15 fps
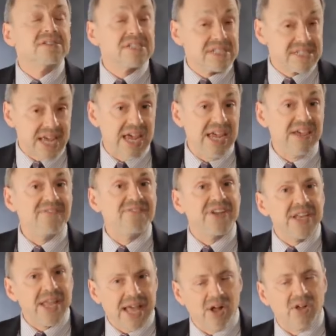safe and
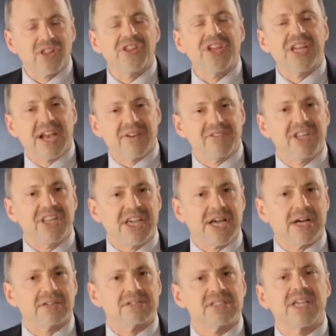healthy and everything
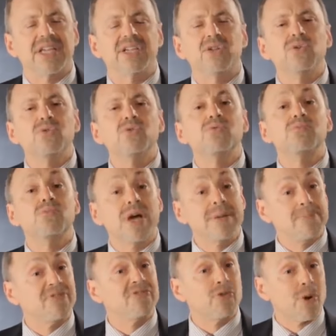else, they
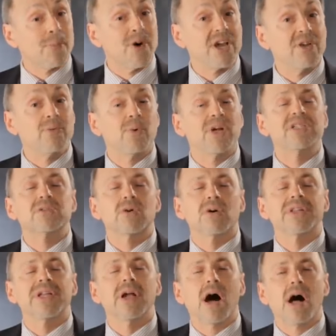perform on it what is called
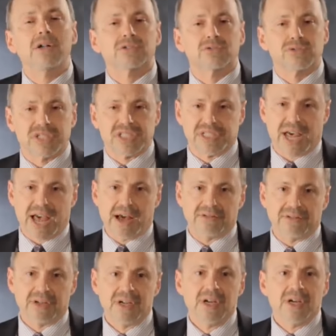an ultrasound.
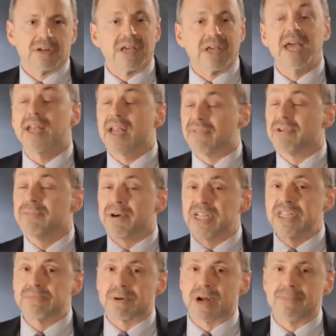Okay, and
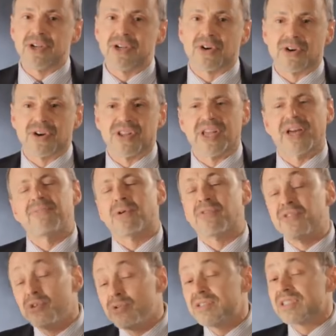everybody's probably heard of that,
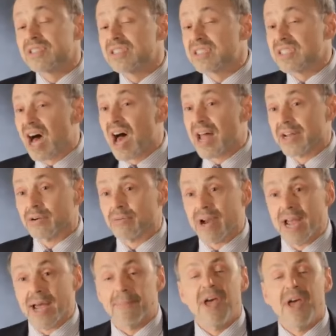produce a sonogram.